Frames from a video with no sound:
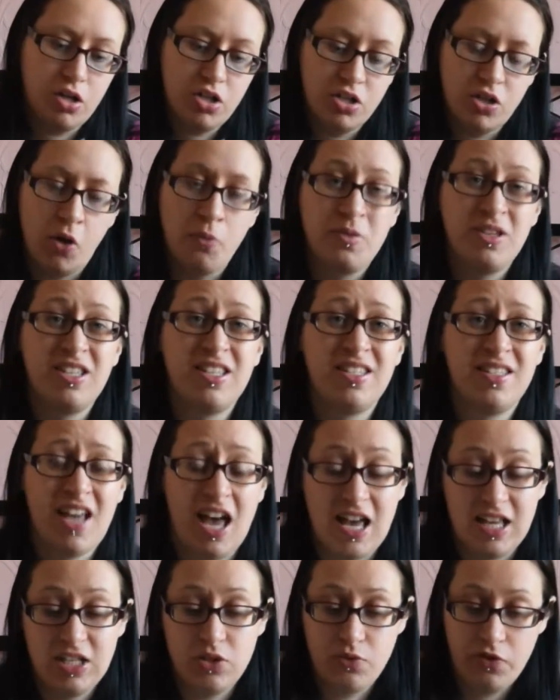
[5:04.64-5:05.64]
she's
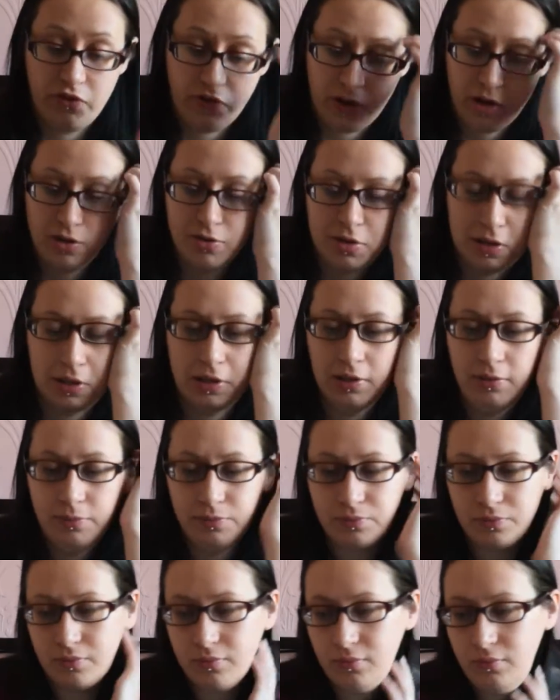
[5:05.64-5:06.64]
obsessed with Frozen.
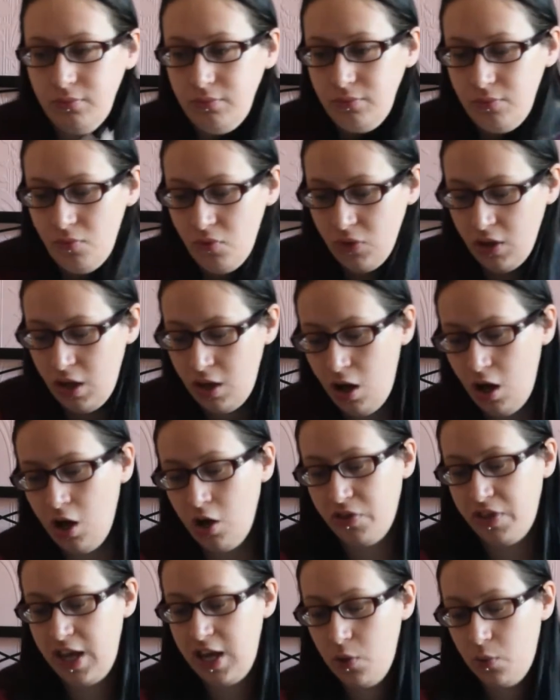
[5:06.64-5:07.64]
Oh,
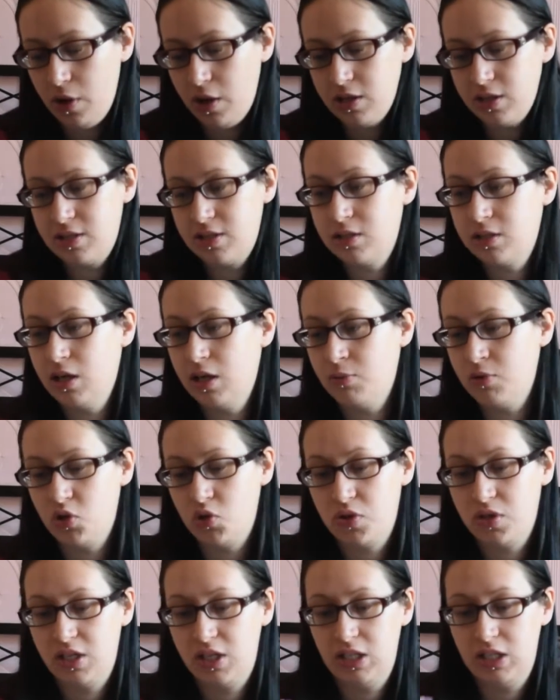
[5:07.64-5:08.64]
there it was. How much
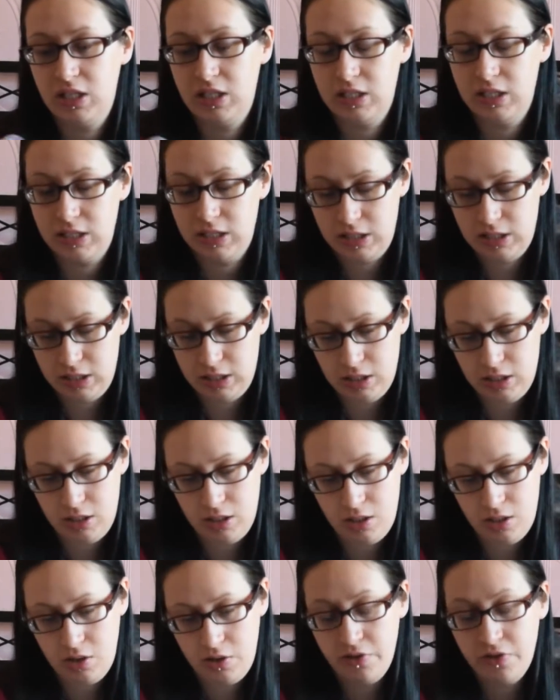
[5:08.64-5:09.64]
were these?
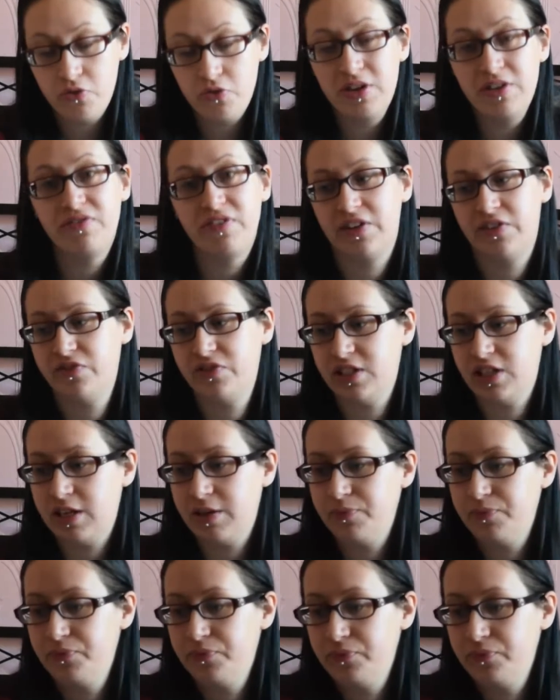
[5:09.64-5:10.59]
£3.50.